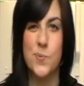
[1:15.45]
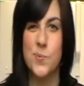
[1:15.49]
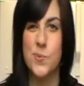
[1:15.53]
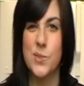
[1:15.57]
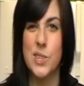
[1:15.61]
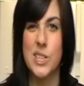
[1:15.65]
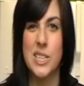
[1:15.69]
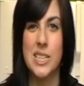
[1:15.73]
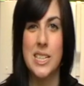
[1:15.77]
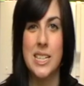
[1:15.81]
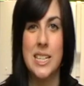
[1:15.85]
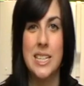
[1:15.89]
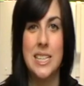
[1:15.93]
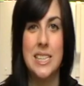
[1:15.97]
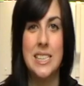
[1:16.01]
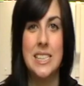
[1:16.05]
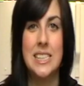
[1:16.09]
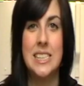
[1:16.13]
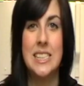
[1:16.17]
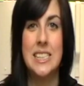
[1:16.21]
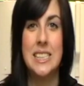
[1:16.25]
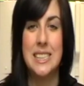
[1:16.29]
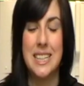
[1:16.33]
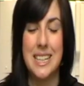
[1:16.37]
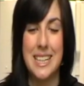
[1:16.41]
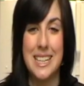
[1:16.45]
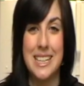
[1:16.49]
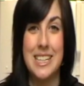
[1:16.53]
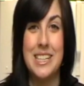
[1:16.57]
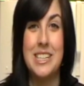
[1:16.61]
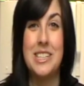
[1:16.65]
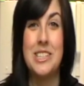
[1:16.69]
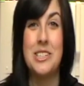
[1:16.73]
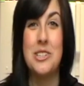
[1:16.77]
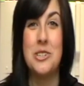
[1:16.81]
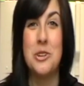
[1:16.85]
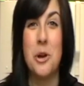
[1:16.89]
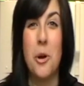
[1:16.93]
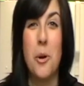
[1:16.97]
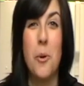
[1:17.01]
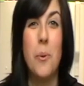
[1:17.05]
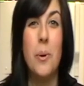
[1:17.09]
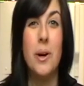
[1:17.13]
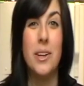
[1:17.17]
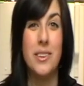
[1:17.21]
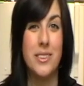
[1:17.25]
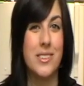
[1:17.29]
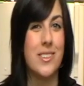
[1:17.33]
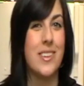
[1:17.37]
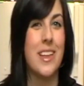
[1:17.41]
Just no
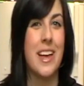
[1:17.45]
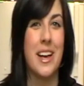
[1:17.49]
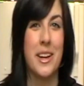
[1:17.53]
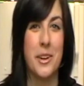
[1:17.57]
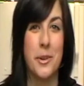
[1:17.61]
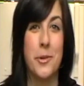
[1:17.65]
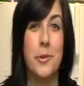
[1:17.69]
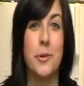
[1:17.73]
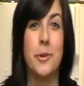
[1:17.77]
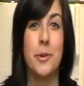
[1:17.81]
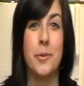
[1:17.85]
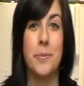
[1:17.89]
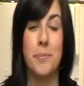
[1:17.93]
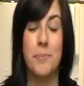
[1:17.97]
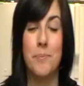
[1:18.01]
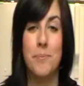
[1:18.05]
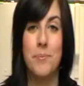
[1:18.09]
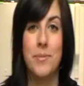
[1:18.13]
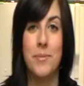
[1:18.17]
one's that good.